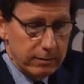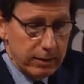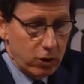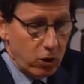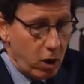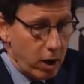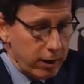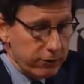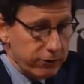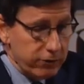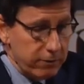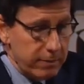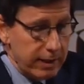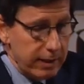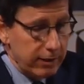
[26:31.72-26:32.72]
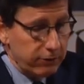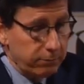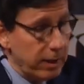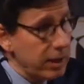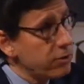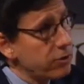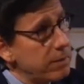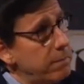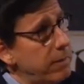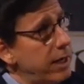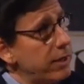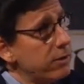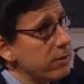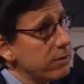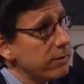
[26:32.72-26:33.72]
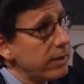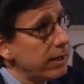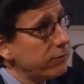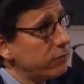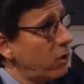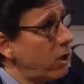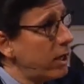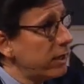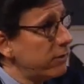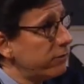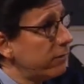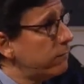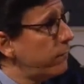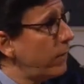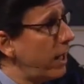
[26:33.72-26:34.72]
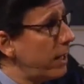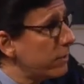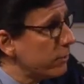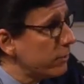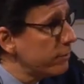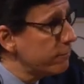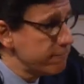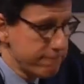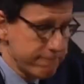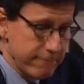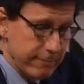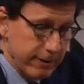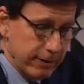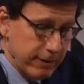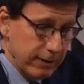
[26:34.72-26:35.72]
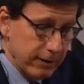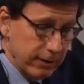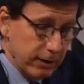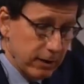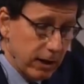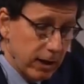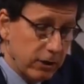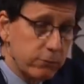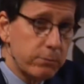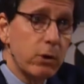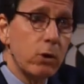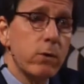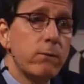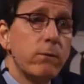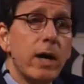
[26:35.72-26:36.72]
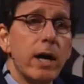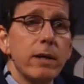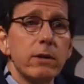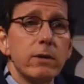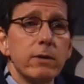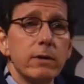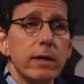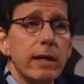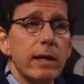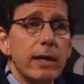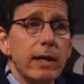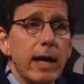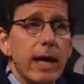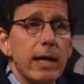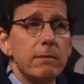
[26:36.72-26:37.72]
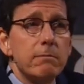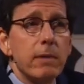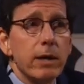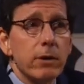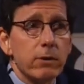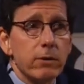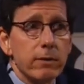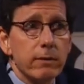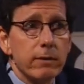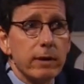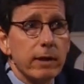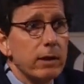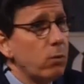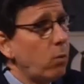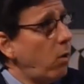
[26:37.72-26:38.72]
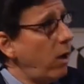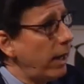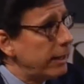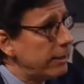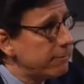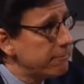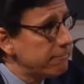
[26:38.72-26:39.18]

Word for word: God is to me as much a mother as God is a father. God is both father and mother in one.